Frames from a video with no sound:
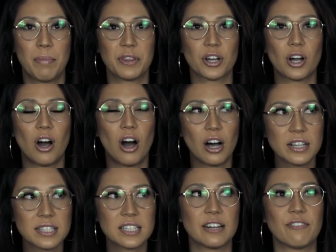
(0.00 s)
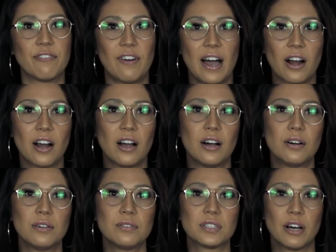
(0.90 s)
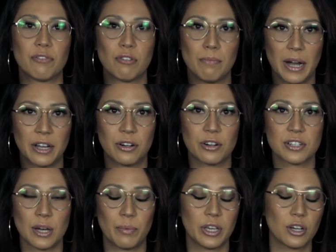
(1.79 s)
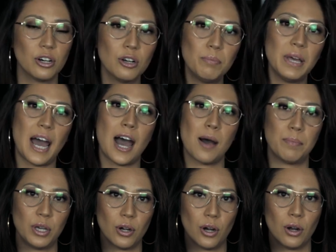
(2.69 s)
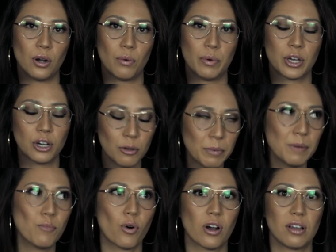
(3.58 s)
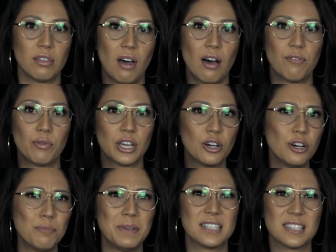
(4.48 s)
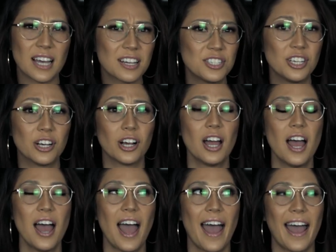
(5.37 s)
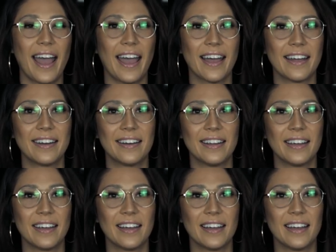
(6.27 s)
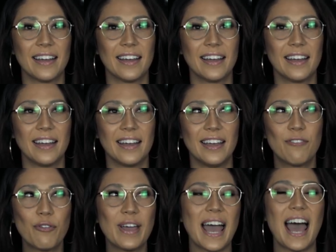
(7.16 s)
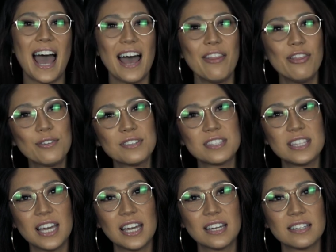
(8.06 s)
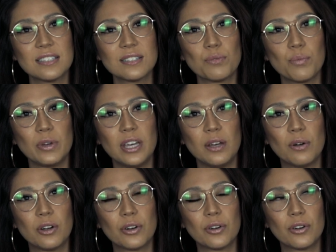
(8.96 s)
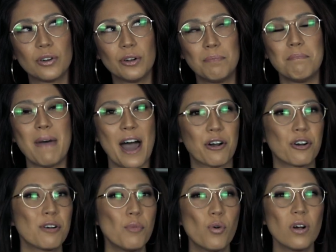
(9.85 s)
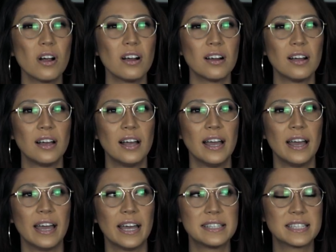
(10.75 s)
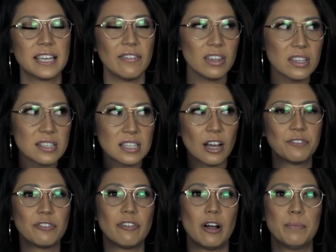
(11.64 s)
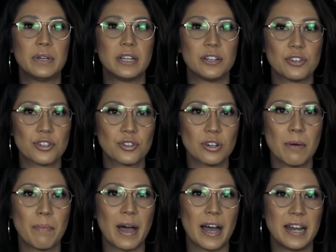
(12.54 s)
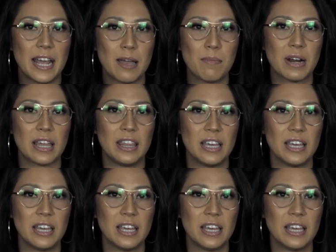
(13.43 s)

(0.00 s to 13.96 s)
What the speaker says: But the constant fire hose of reminders that we could be happier, we could be more in love, we could be sexier. And if we had those things, we could matter more. It's giving the self-development industry a bad name, and